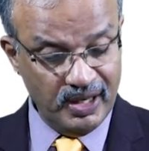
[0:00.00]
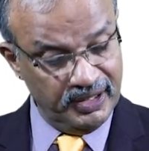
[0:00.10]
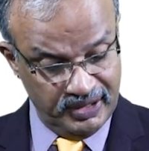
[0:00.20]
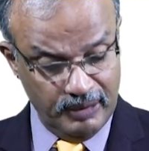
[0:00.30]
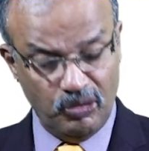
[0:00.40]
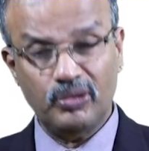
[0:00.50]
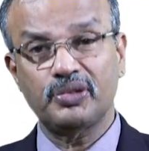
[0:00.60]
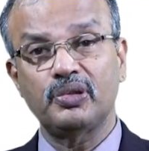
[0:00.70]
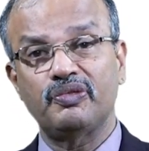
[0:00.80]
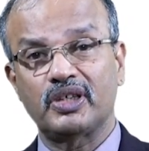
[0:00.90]
Same holds
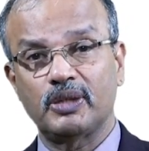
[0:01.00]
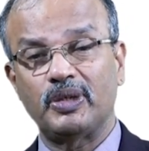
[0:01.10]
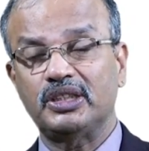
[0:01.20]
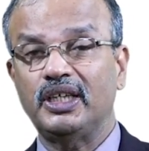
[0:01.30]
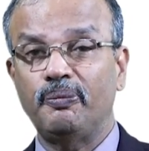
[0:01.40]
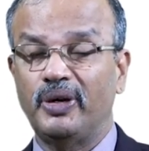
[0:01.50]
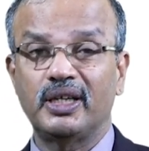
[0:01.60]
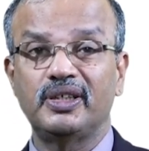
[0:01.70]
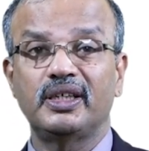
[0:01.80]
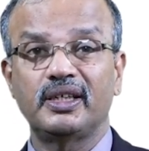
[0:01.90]
good for the breast lump and
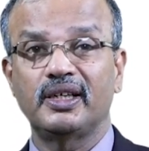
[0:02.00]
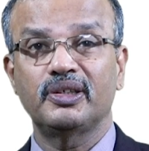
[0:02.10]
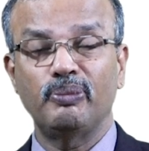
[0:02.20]
other areas.